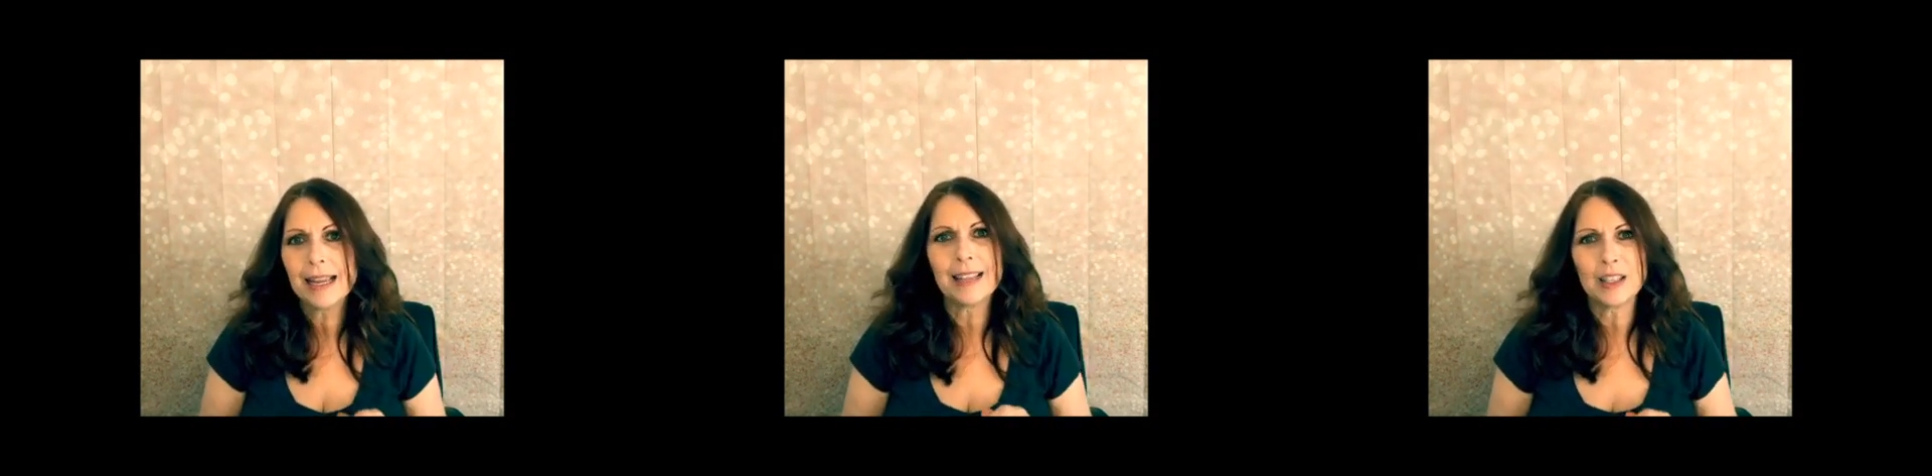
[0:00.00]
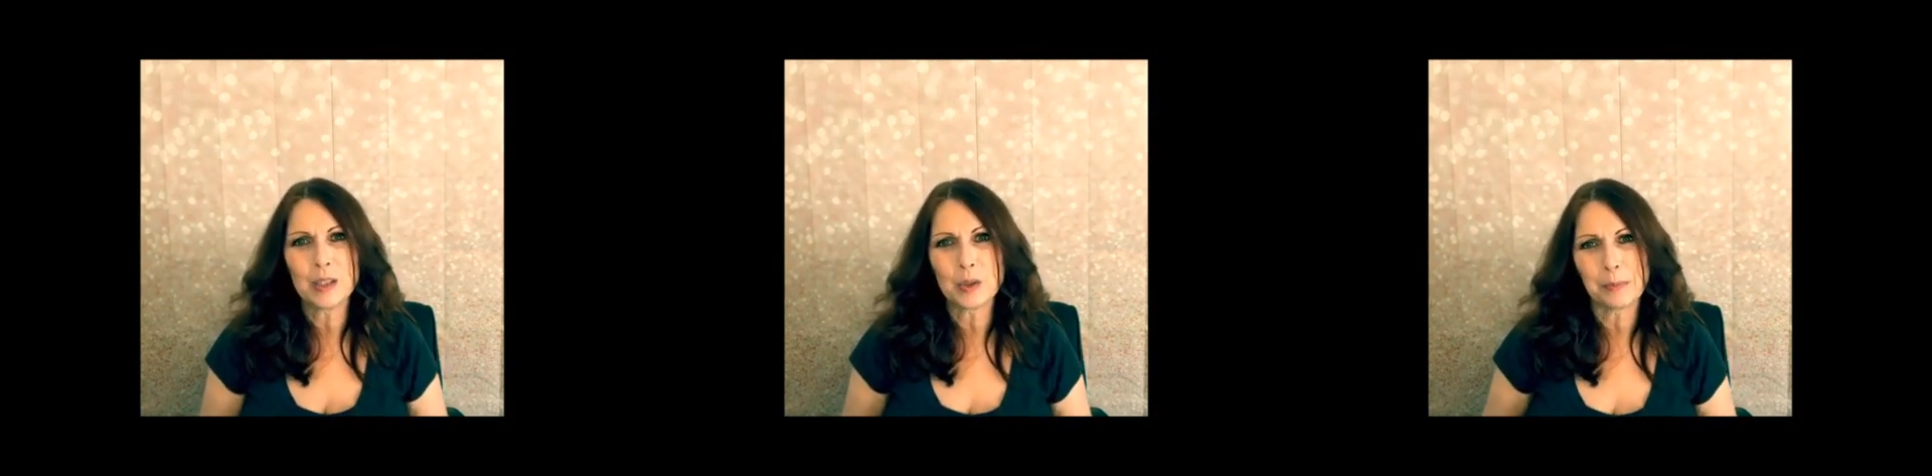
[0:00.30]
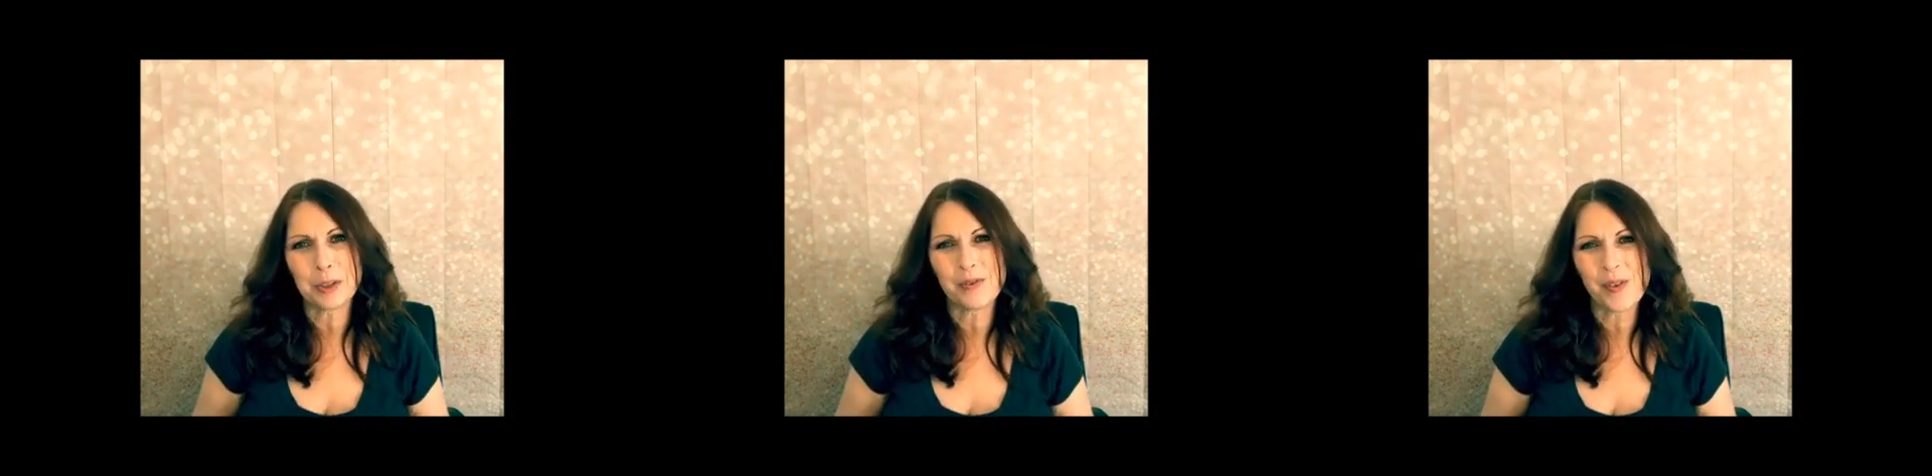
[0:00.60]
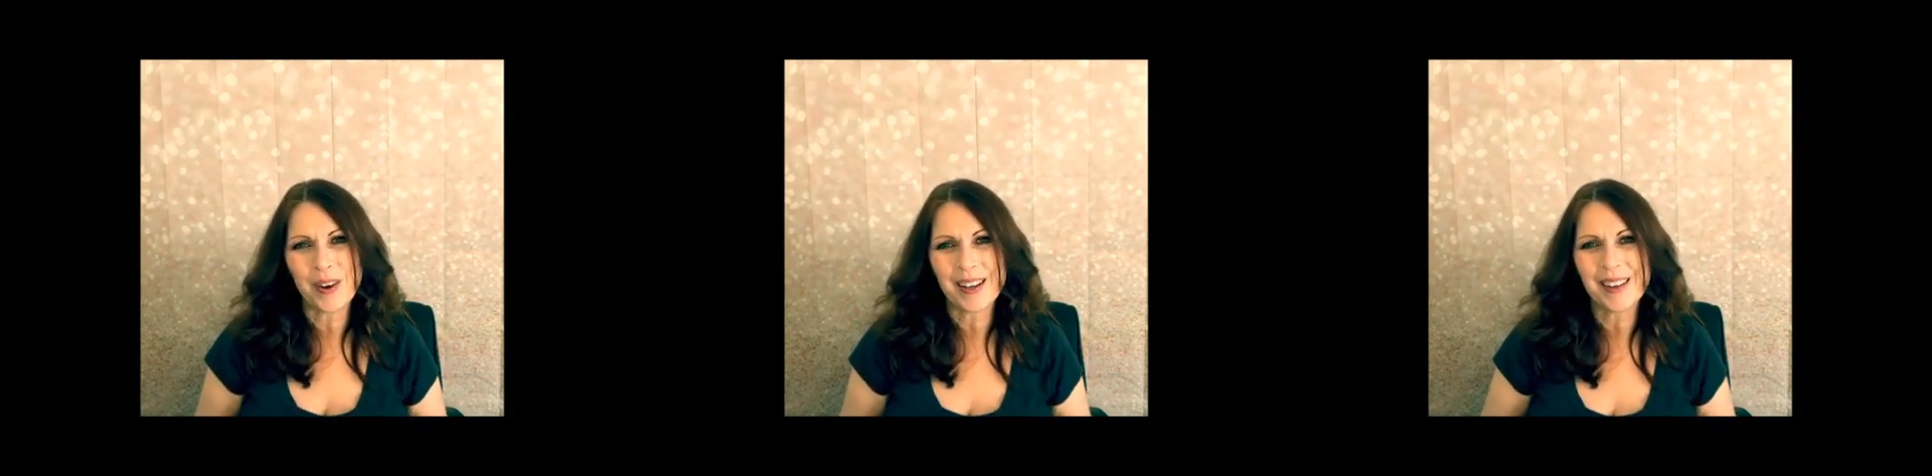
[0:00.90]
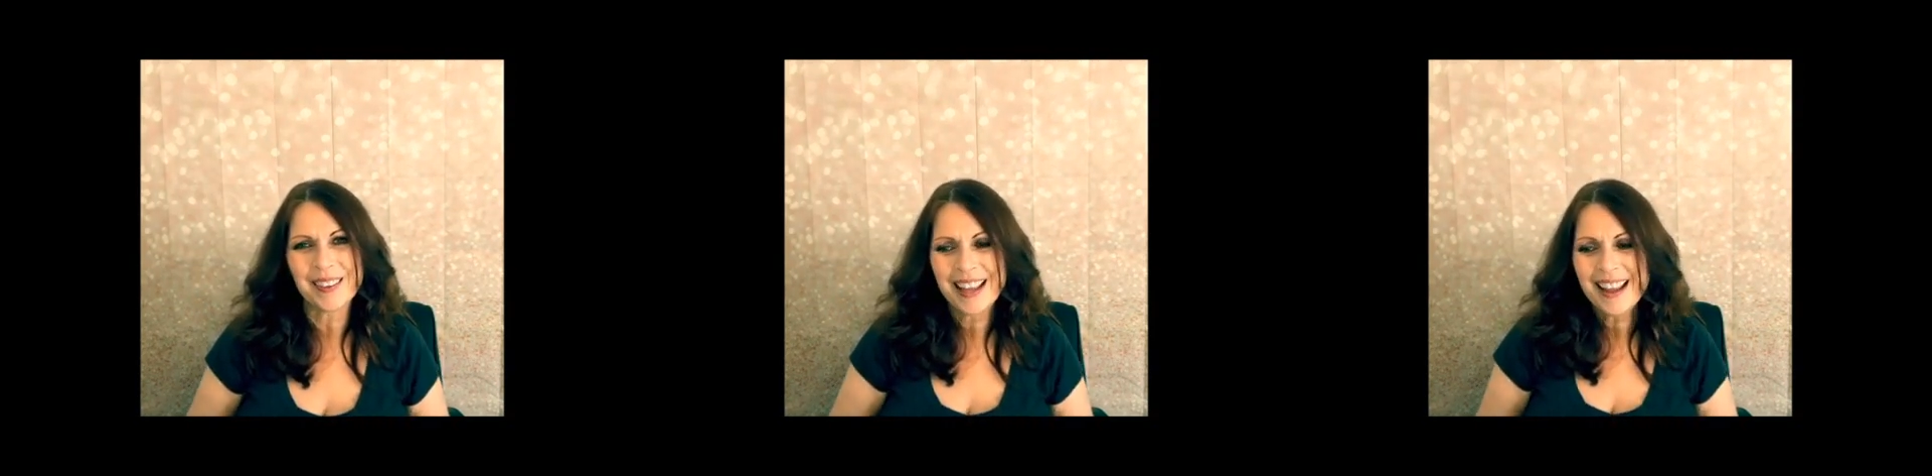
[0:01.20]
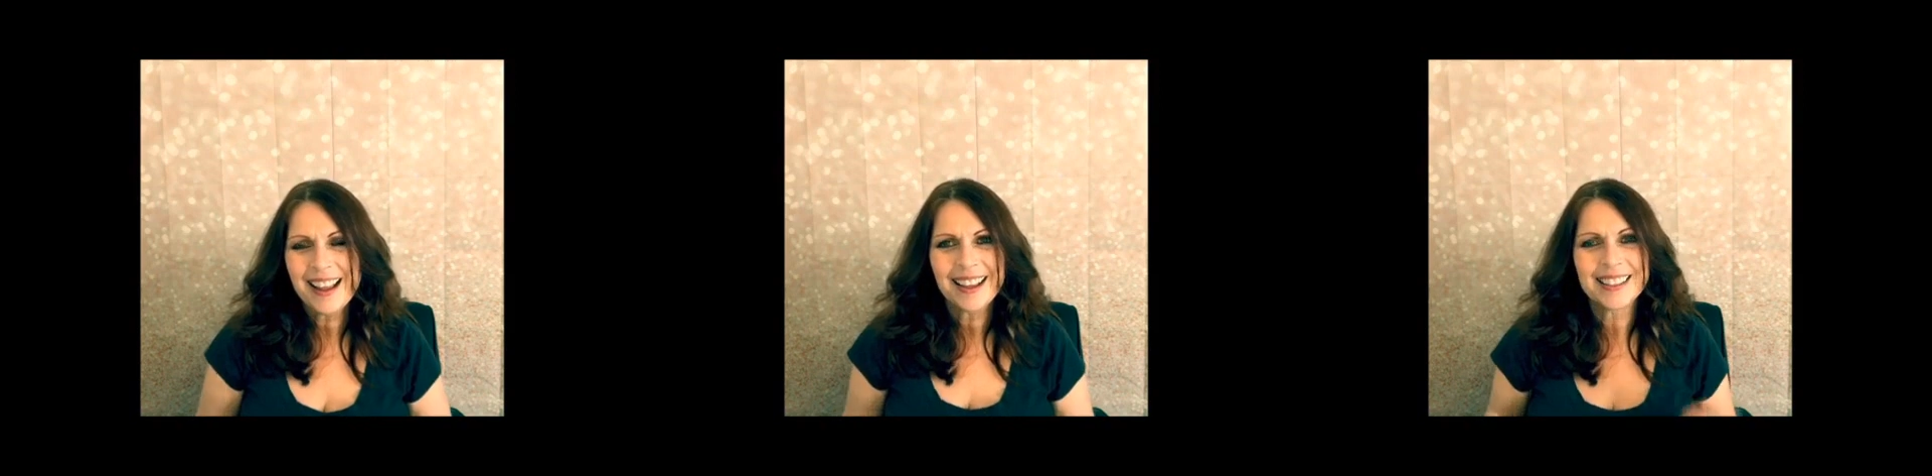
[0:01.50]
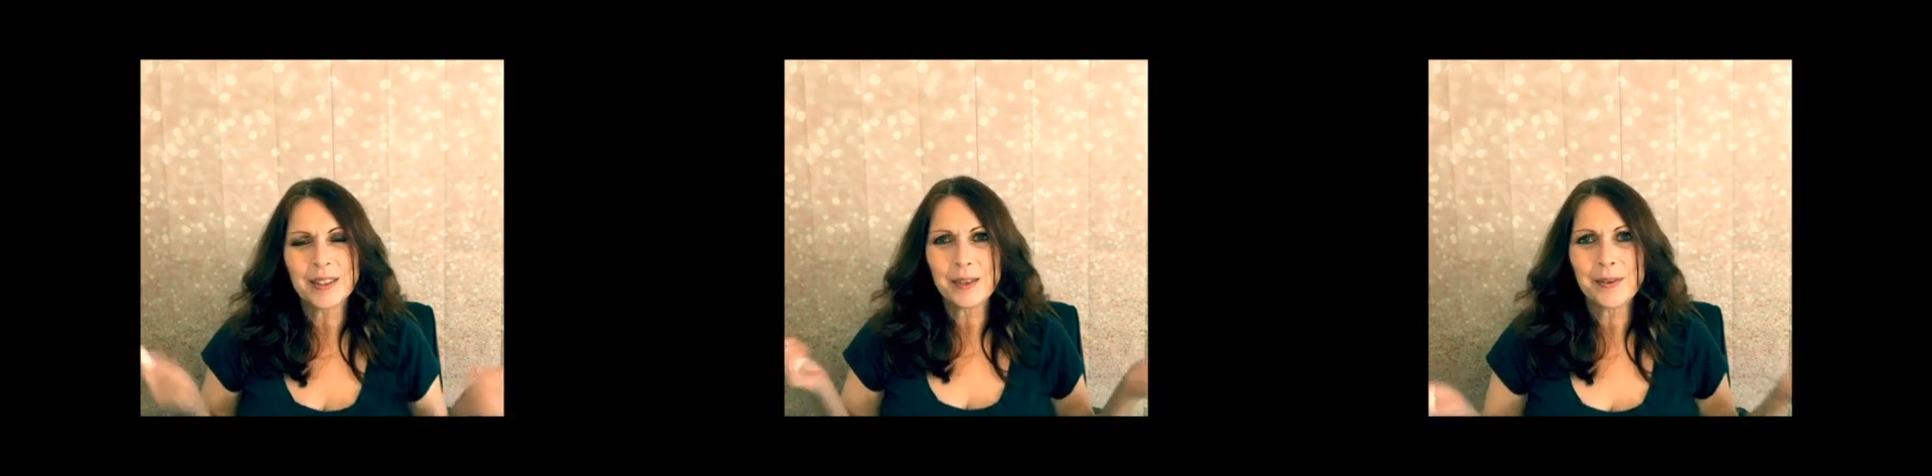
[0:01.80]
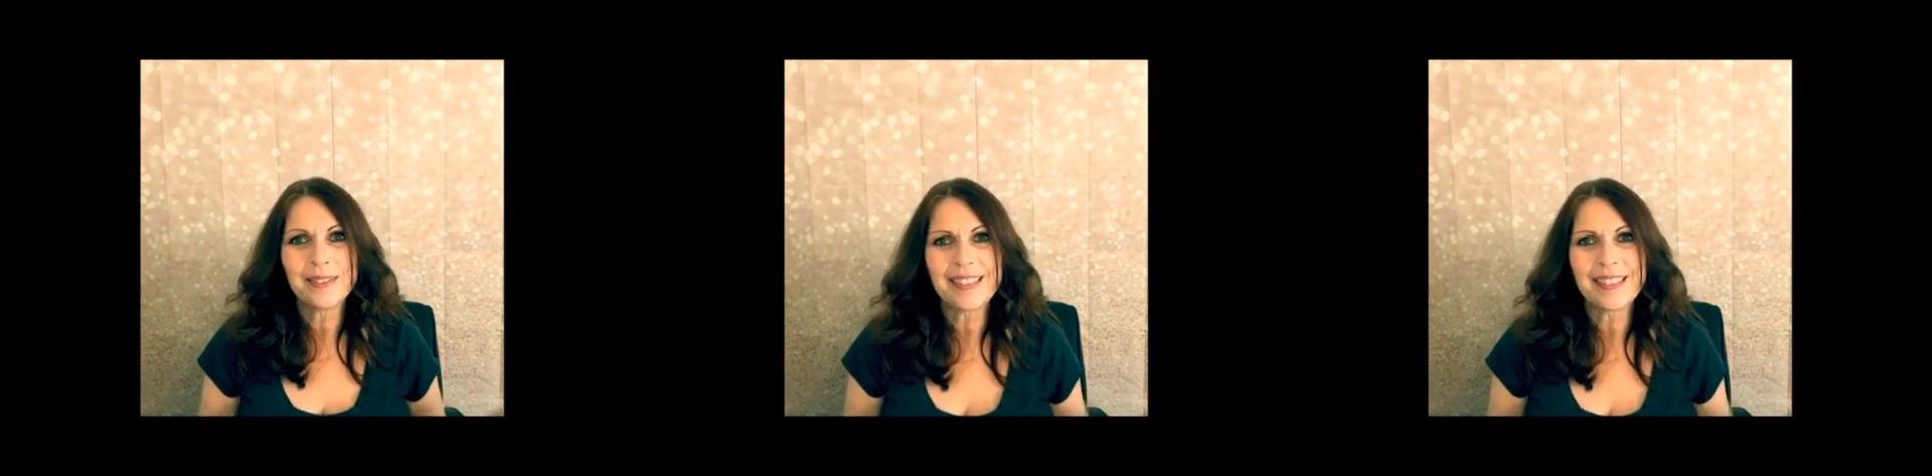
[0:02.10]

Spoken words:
in the description for you. So